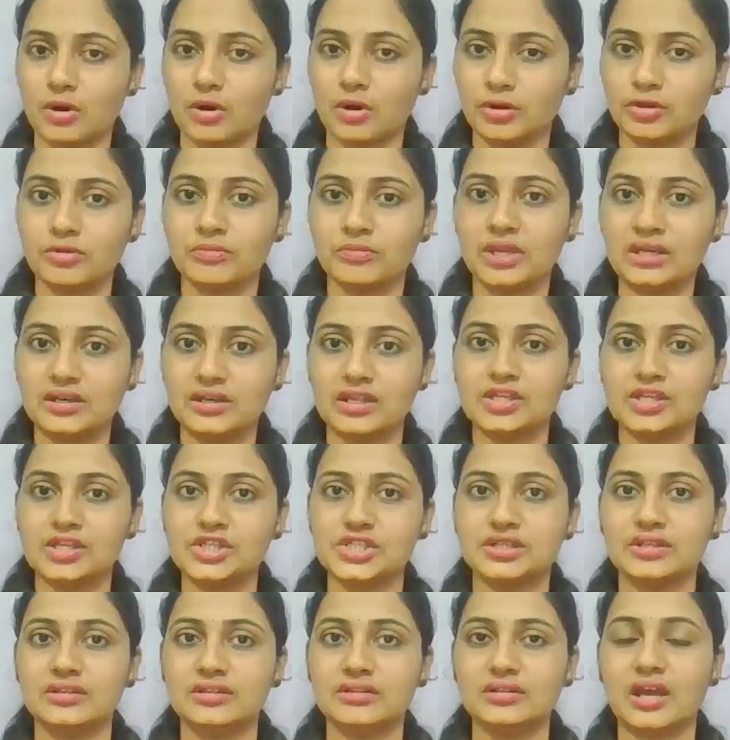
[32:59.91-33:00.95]

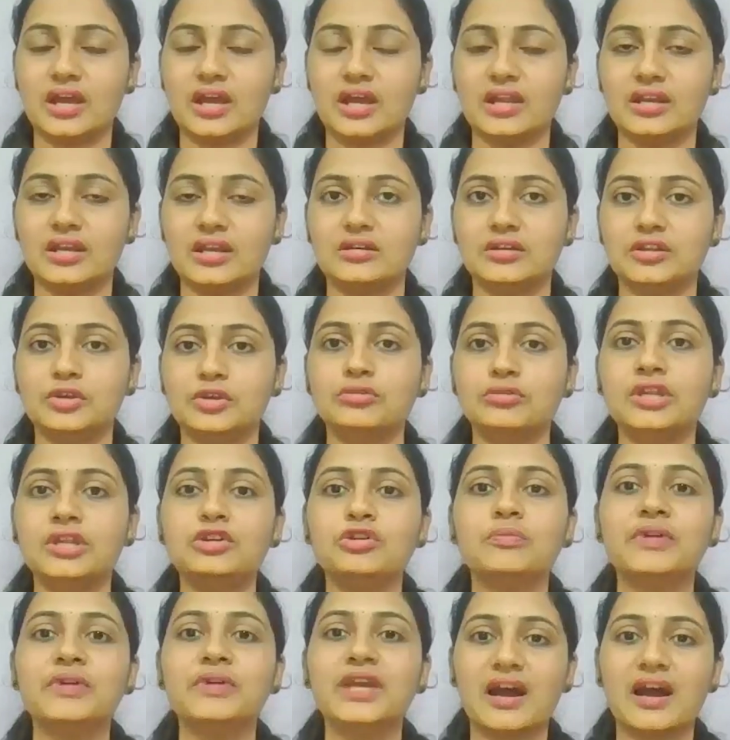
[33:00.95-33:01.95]
documentation, and you need to